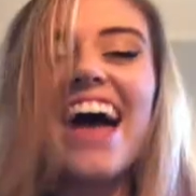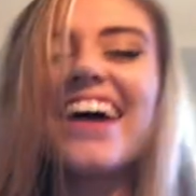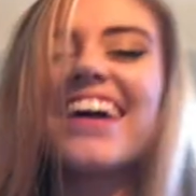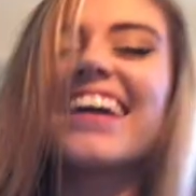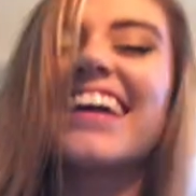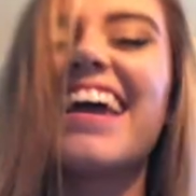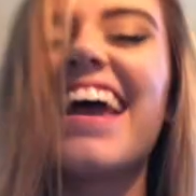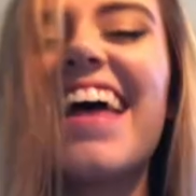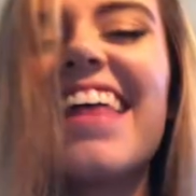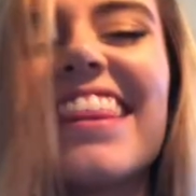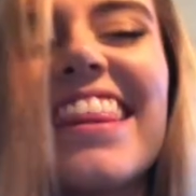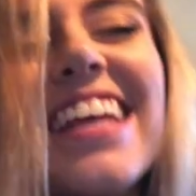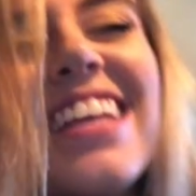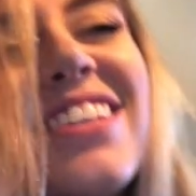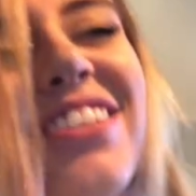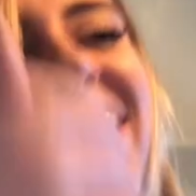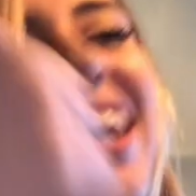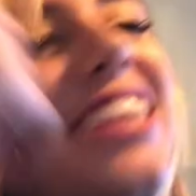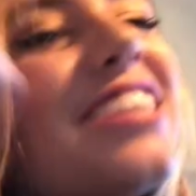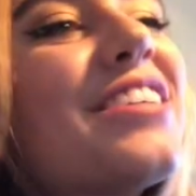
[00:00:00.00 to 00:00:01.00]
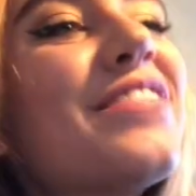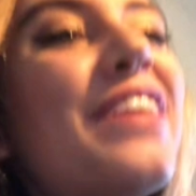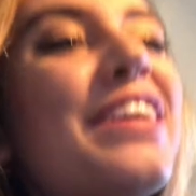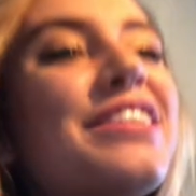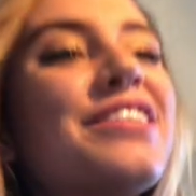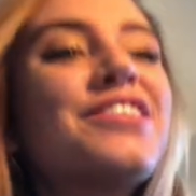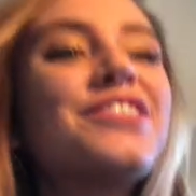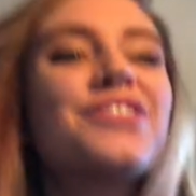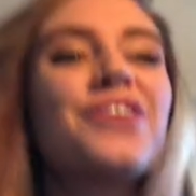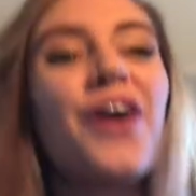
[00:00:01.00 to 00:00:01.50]
Okay, thanks for watching my
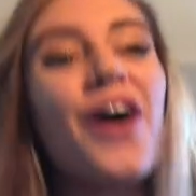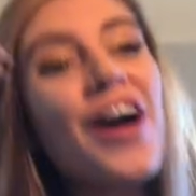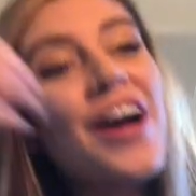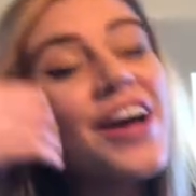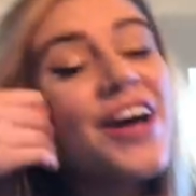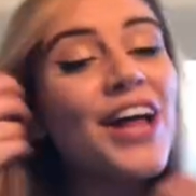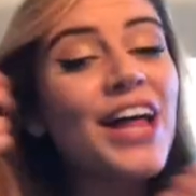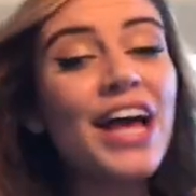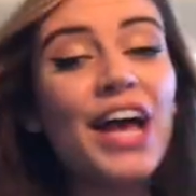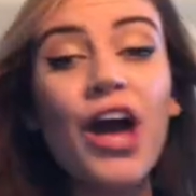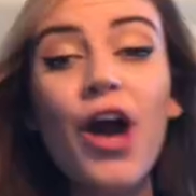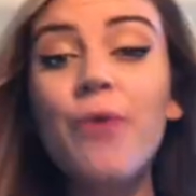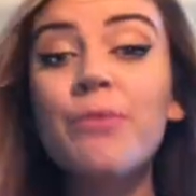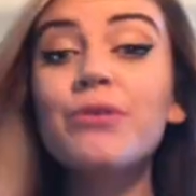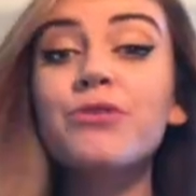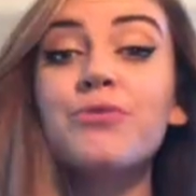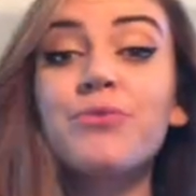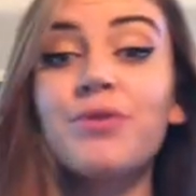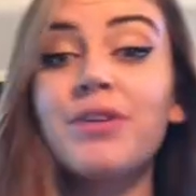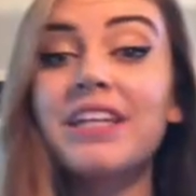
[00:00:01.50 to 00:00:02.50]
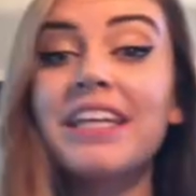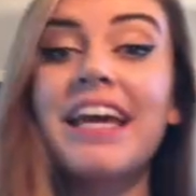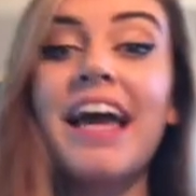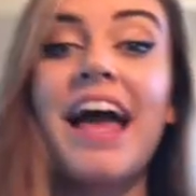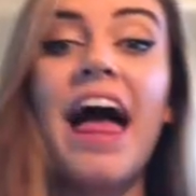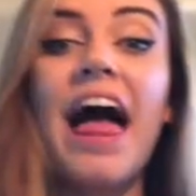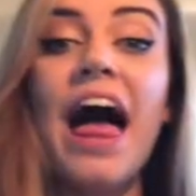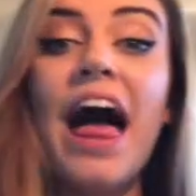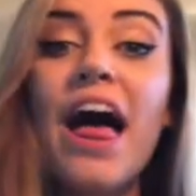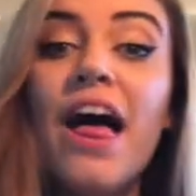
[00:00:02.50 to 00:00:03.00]
tutorial. I hope this really
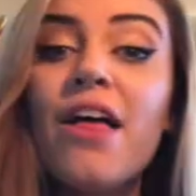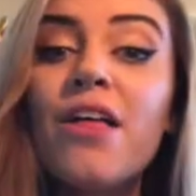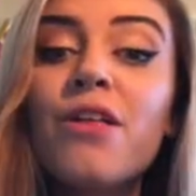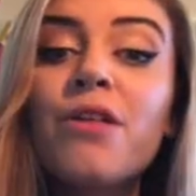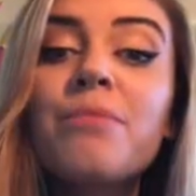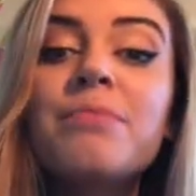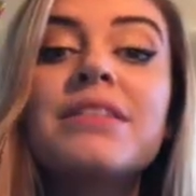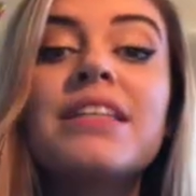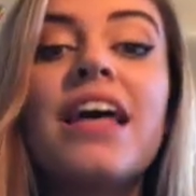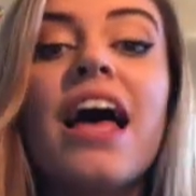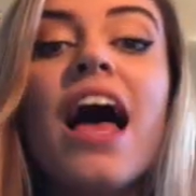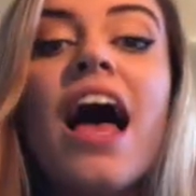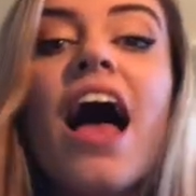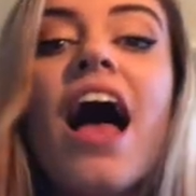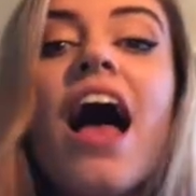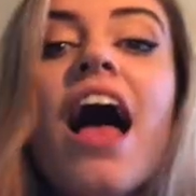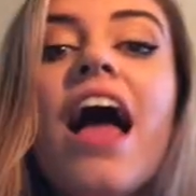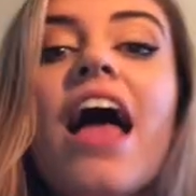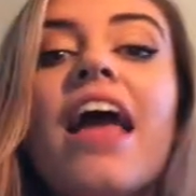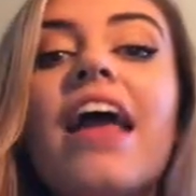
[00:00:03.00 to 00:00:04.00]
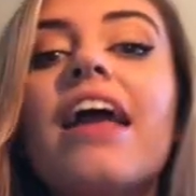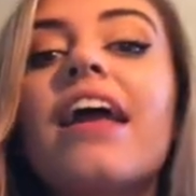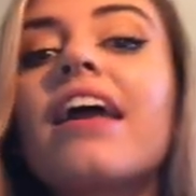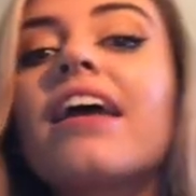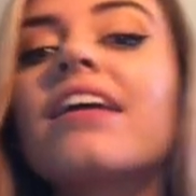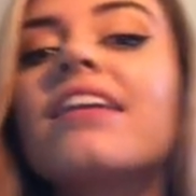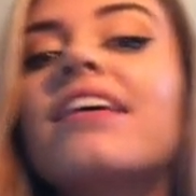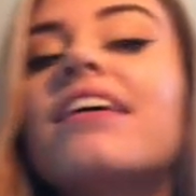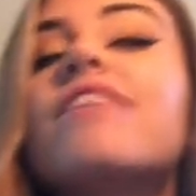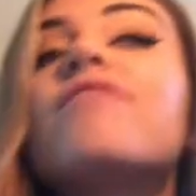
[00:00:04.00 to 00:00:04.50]
helped.
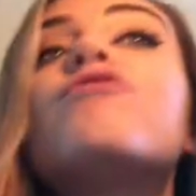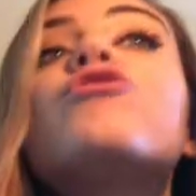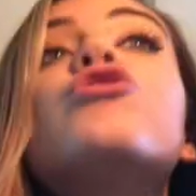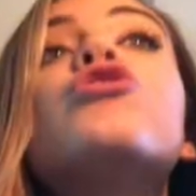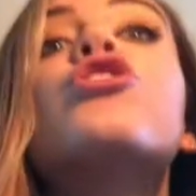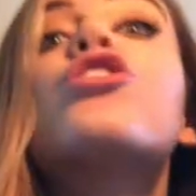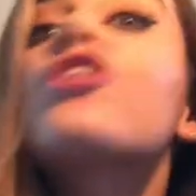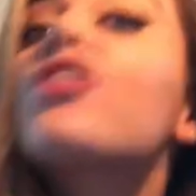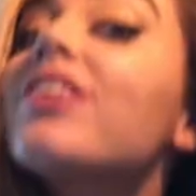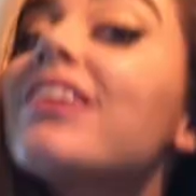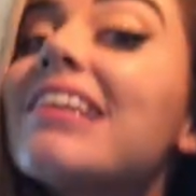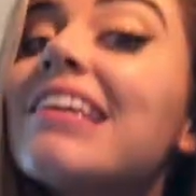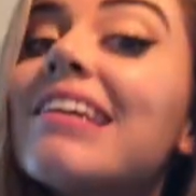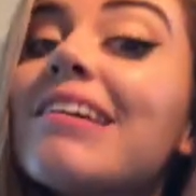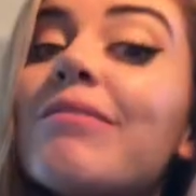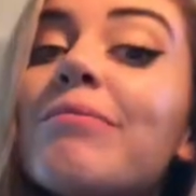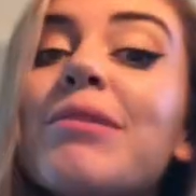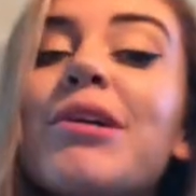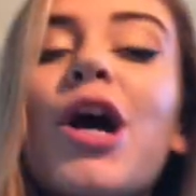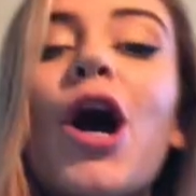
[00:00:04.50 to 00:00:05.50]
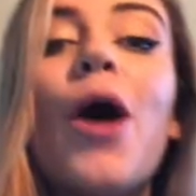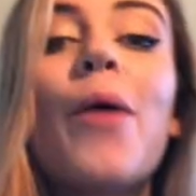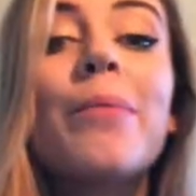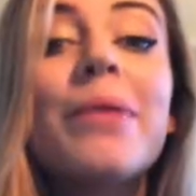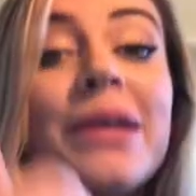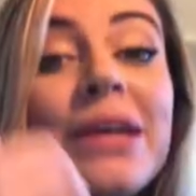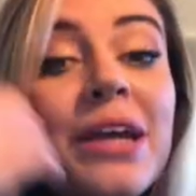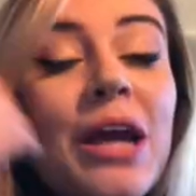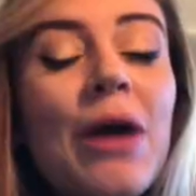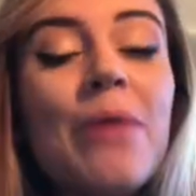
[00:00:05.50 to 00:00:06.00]
And if you're thinking of
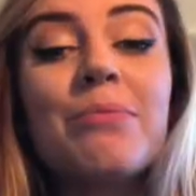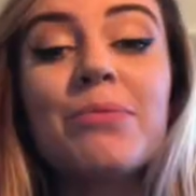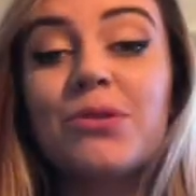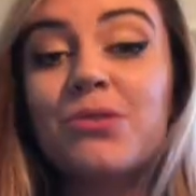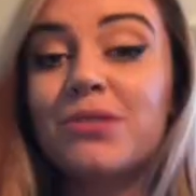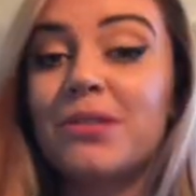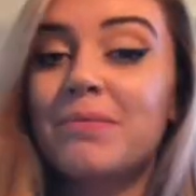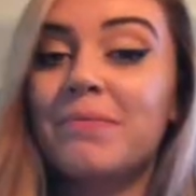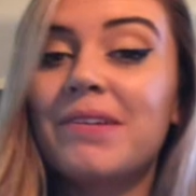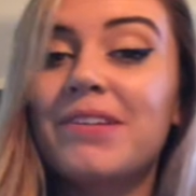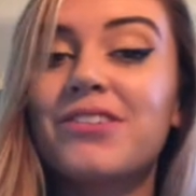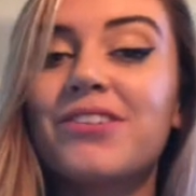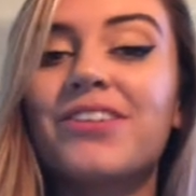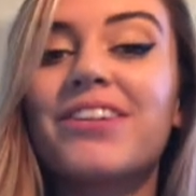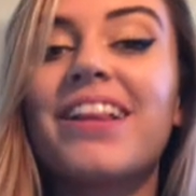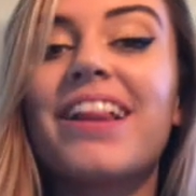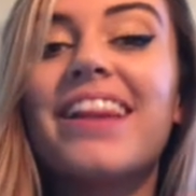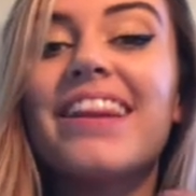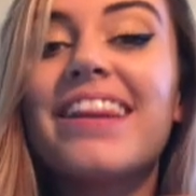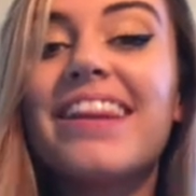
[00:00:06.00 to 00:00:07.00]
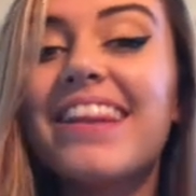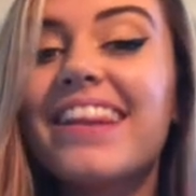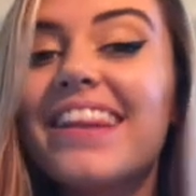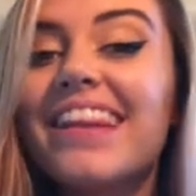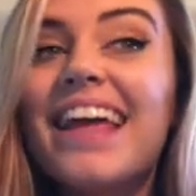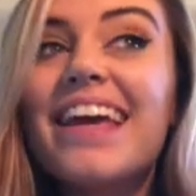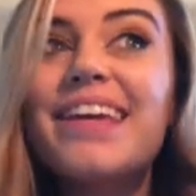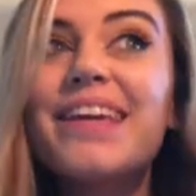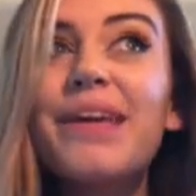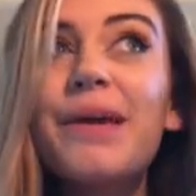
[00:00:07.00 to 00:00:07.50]
becoming a music major
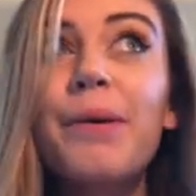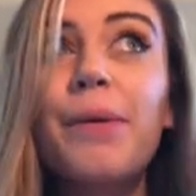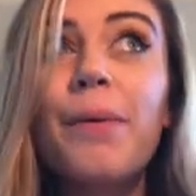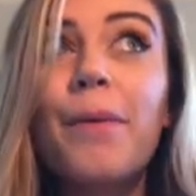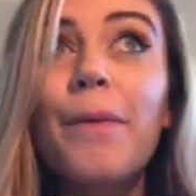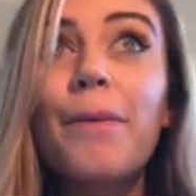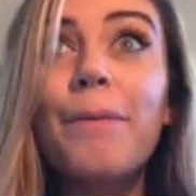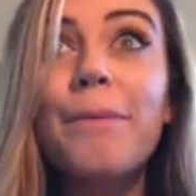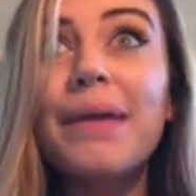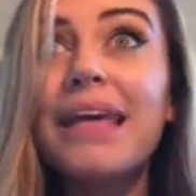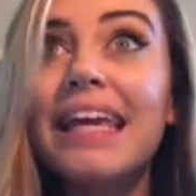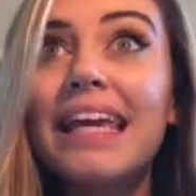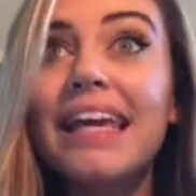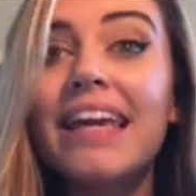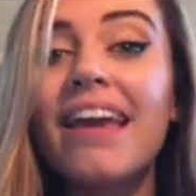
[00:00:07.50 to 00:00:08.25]
like me,